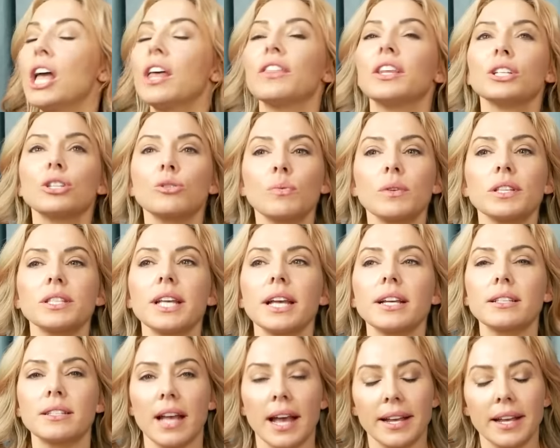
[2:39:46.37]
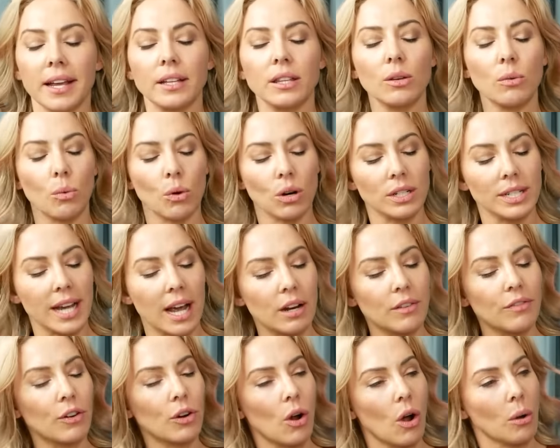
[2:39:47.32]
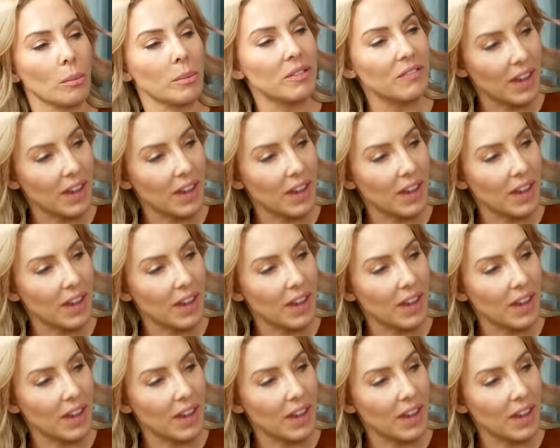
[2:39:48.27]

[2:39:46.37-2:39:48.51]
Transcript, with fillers: This was a psychic that worked out of her home in